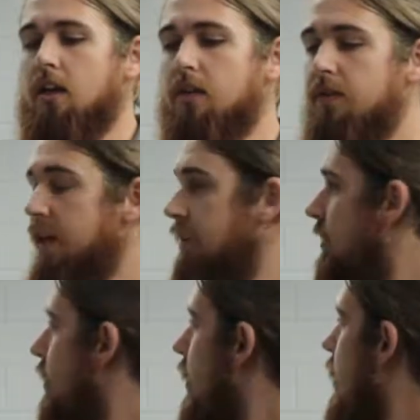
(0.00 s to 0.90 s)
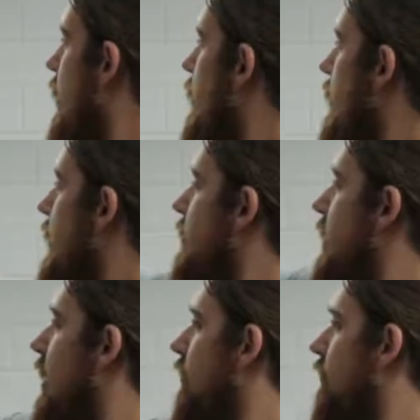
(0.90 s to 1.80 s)
this
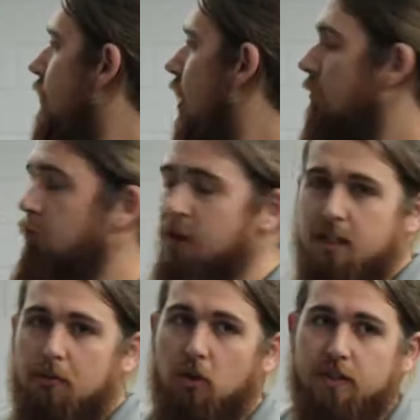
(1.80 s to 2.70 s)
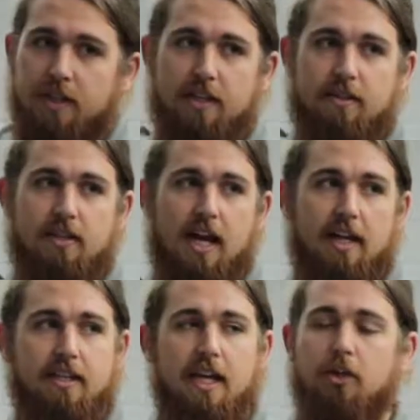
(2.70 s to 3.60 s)
set of principles is
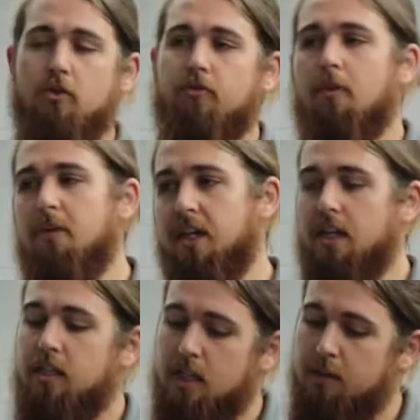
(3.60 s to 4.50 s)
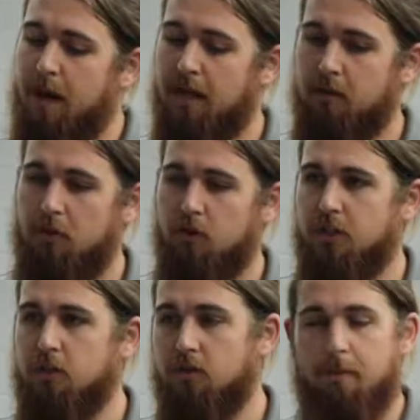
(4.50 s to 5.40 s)
designed to take you from being a dependent
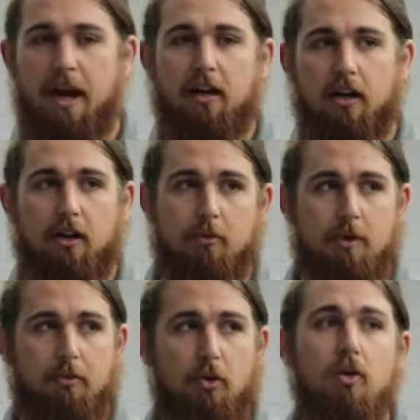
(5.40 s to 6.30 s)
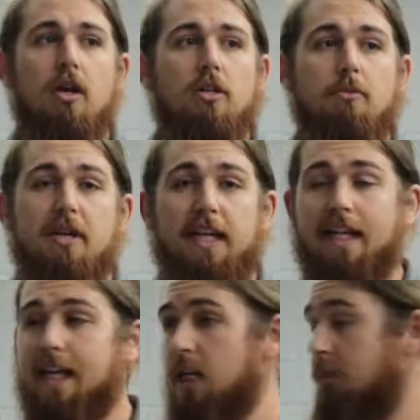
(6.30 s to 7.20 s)
person, you're dependent on other people, to being
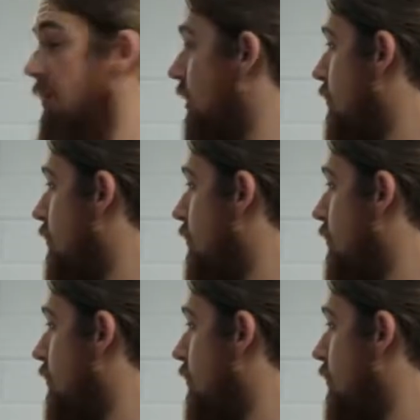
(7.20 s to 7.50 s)
an independent